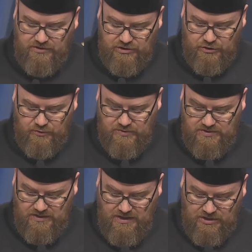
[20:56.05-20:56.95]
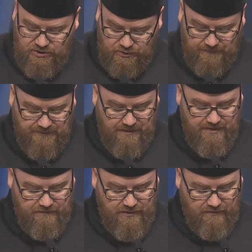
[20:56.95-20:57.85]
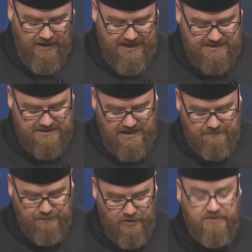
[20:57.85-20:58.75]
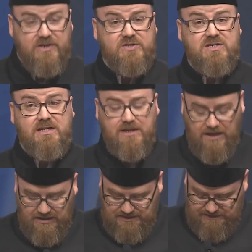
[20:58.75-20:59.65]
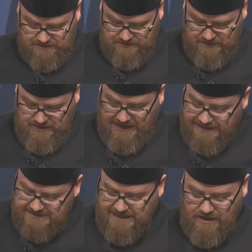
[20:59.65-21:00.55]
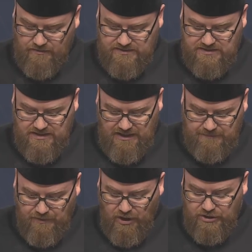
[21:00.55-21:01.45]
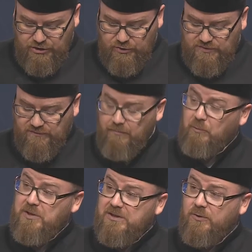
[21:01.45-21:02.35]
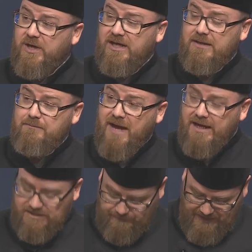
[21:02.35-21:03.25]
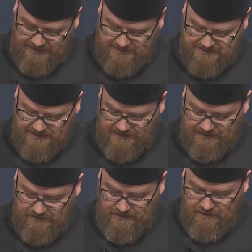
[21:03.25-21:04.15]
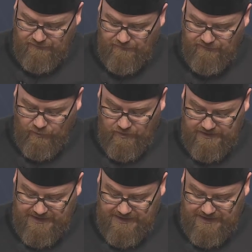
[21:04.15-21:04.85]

the Jews, stripped them of their rights, and burnt their synagogues and towns, and barred Jews from relocating back to Palestine from foreign